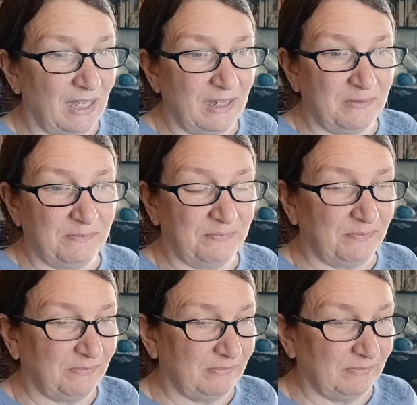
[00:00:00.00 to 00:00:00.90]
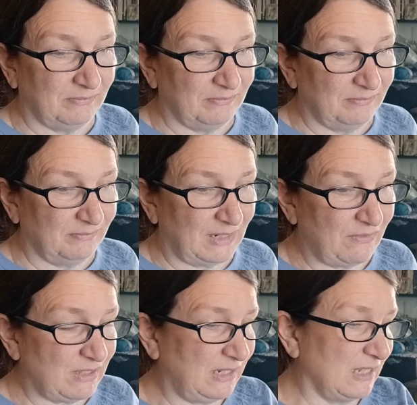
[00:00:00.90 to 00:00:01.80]
Um,
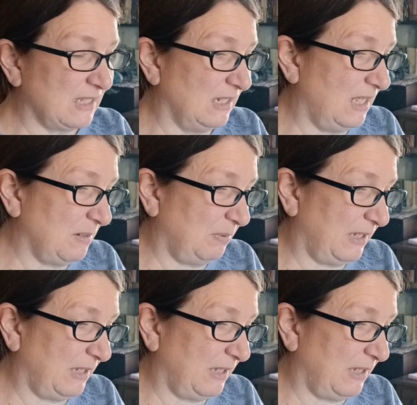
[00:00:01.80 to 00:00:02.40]
I've seen this in a lot of